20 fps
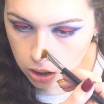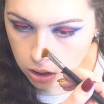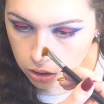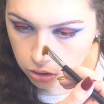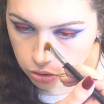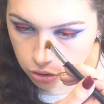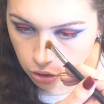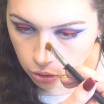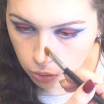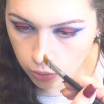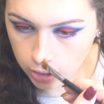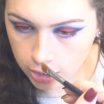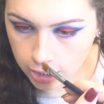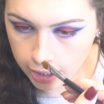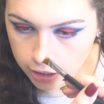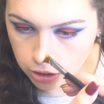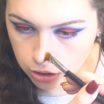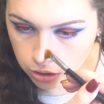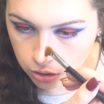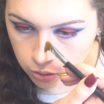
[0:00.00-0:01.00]
So what
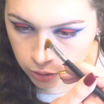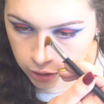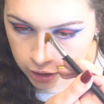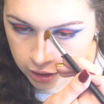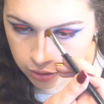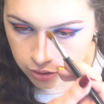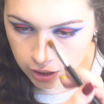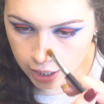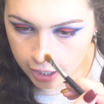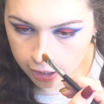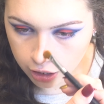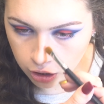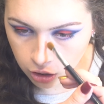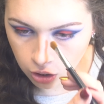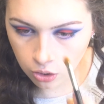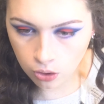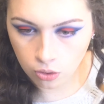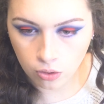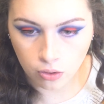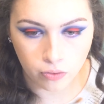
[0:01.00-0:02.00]
I do is I
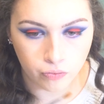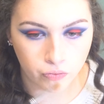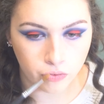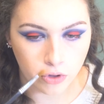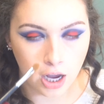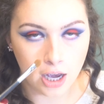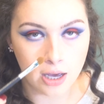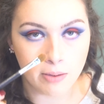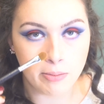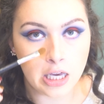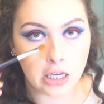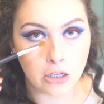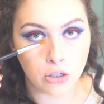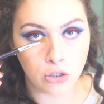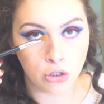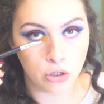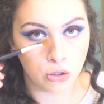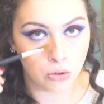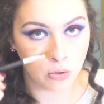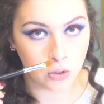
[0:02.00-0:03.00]
make
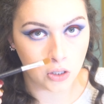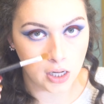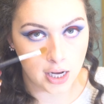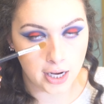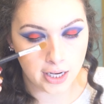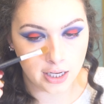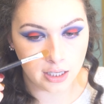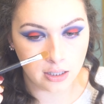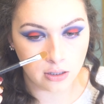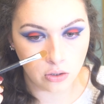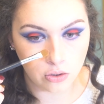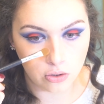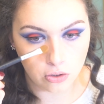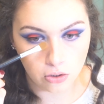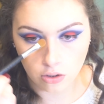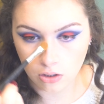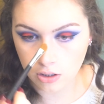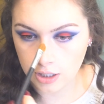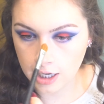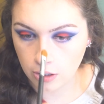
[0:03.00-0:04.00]
2
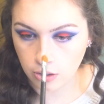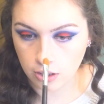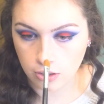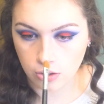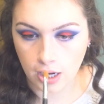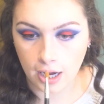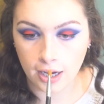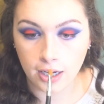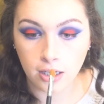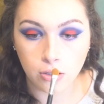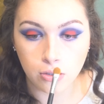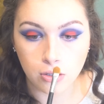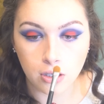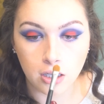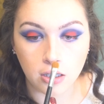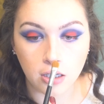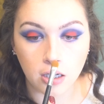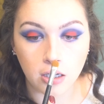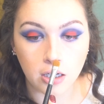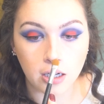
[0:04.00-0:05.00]
lines down the sides,
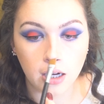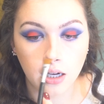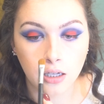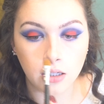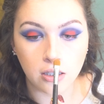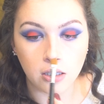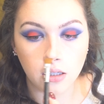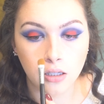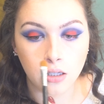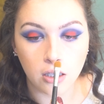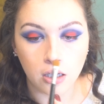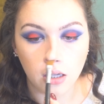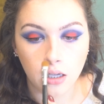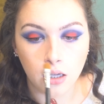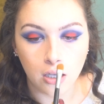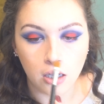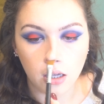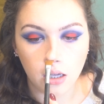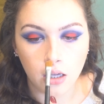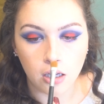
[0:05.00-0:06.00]
and then I kind of
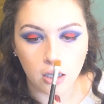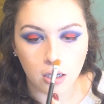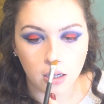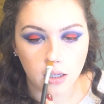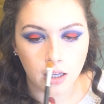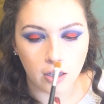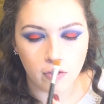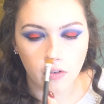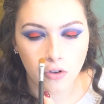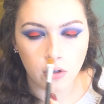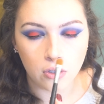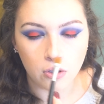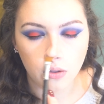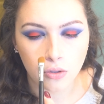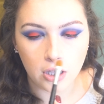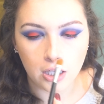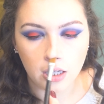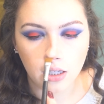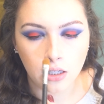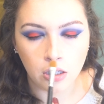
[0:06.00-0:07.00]
give a little
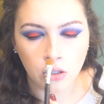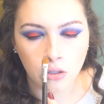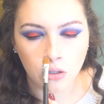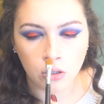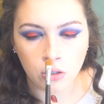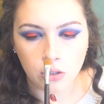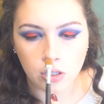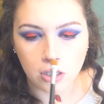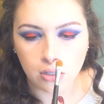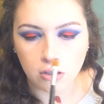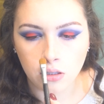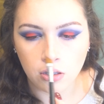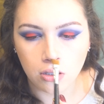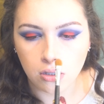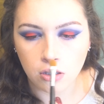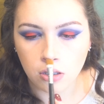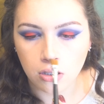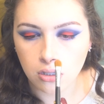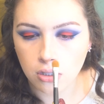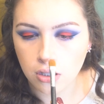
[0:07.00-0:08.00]
thing here to
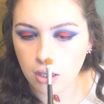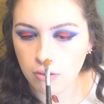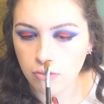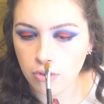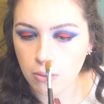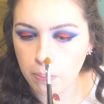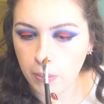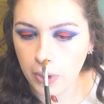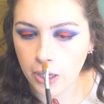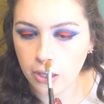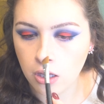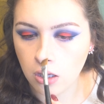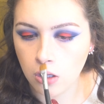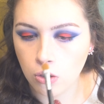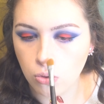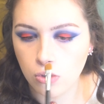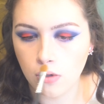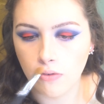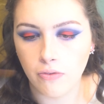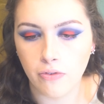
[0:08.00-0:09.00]
give the button
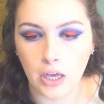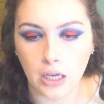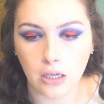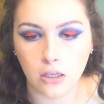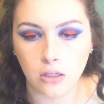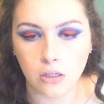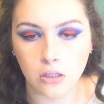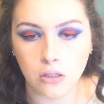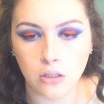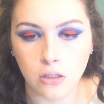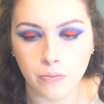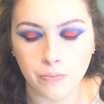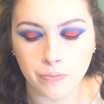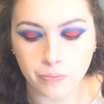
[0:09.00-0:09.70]
nose effect.